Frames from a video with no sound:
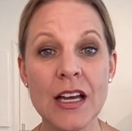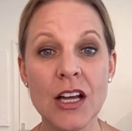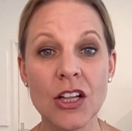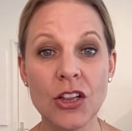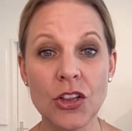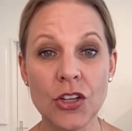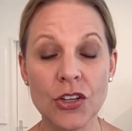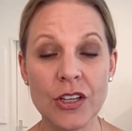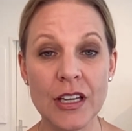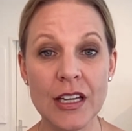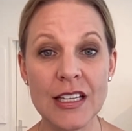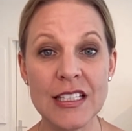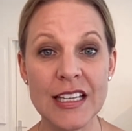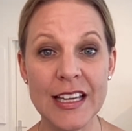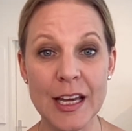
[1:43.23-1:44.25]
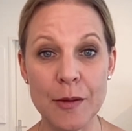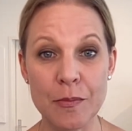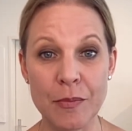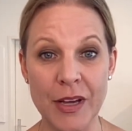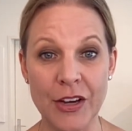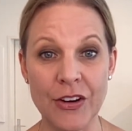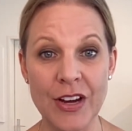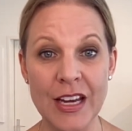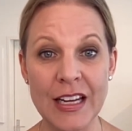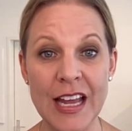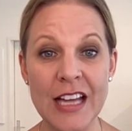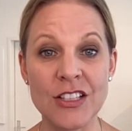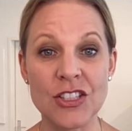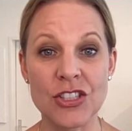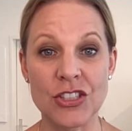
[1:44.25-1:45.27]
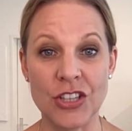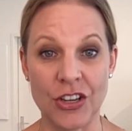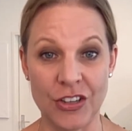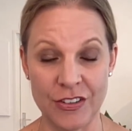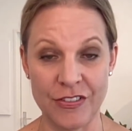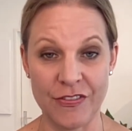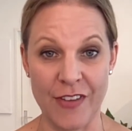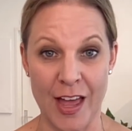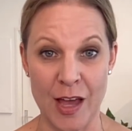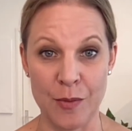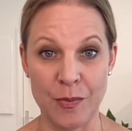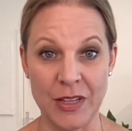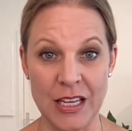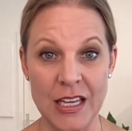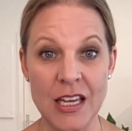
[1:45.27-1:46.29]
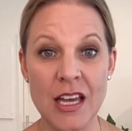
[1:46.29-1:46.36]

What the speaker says: looking to get married and start a family,